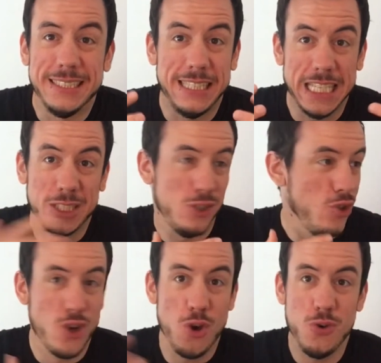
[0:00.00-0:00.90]
There's
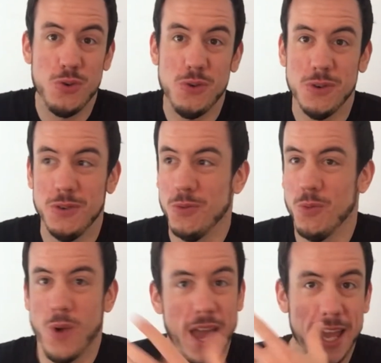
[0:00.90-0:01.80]
no
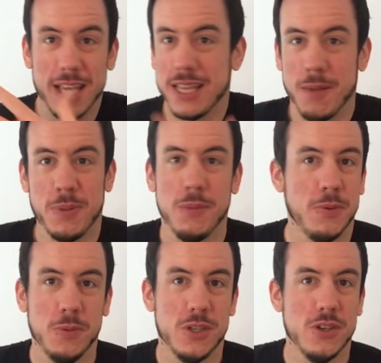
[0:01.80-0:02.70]
way that
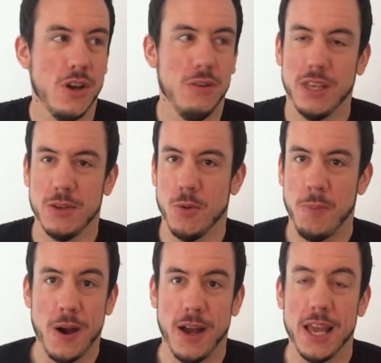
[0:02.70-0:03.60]
people would know that you're
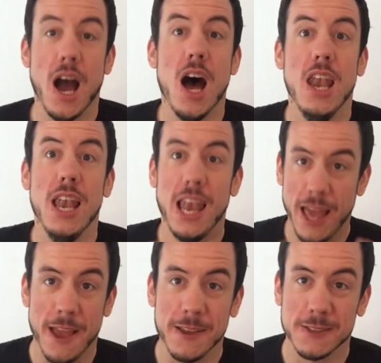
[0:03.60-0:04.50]
bi
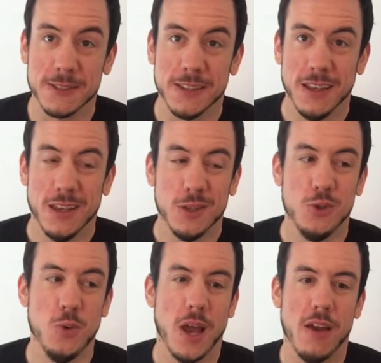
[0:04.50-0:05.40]
unless
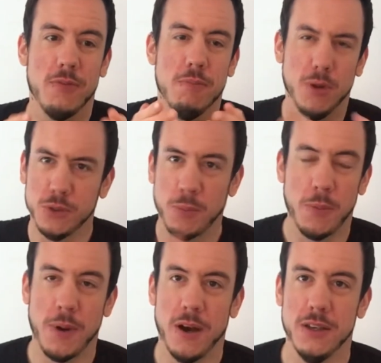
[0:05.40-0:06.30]
you have multiple
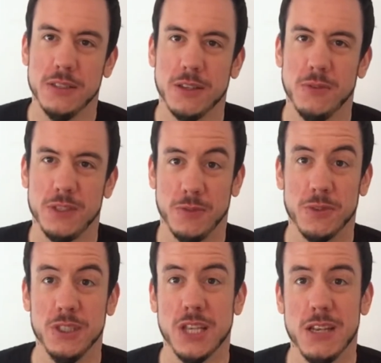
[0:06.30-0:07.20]
partners of
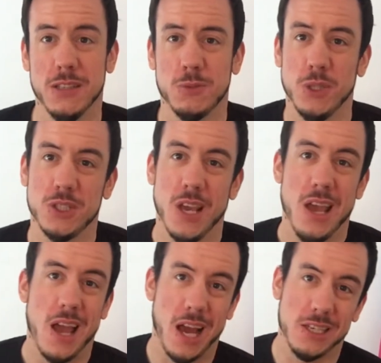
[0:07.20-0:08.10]
different genders, which
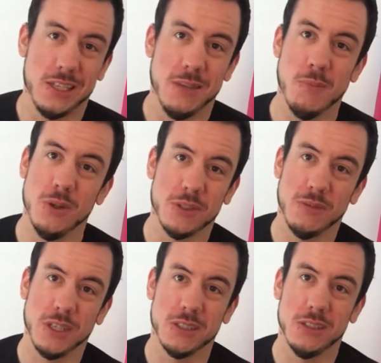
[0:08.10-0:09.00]
actually most of
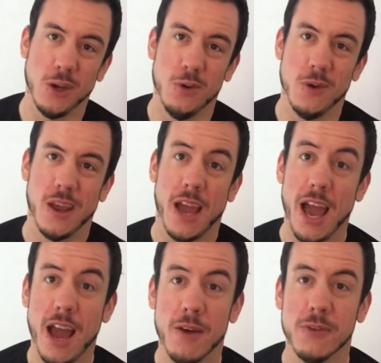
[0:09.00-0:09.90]
us don't
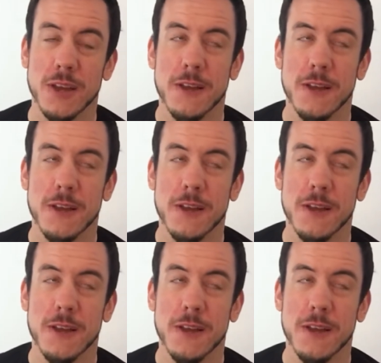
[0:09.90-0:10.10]
have.